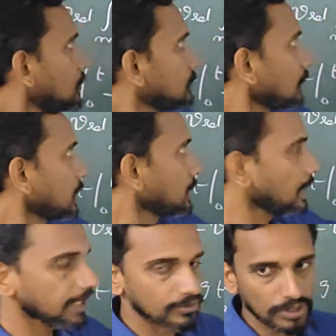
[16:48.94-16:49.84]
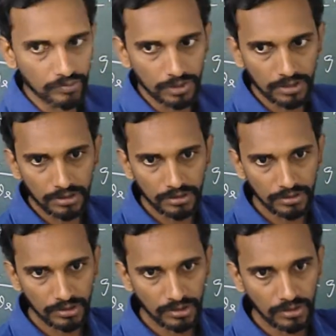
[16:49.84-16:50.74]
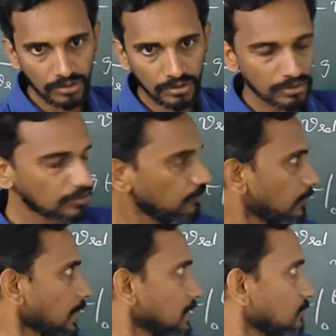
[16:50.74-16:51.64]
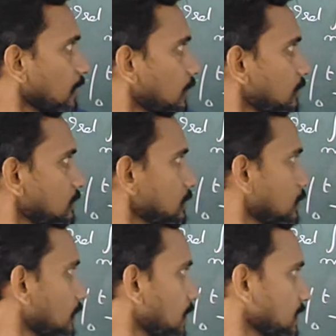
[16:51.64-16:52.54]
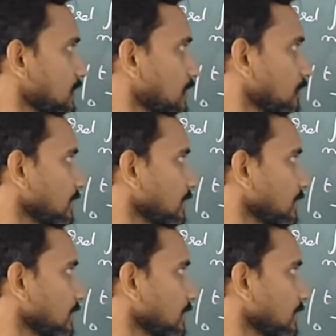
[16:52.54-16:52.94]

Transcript: So you will get a negative number for x values less than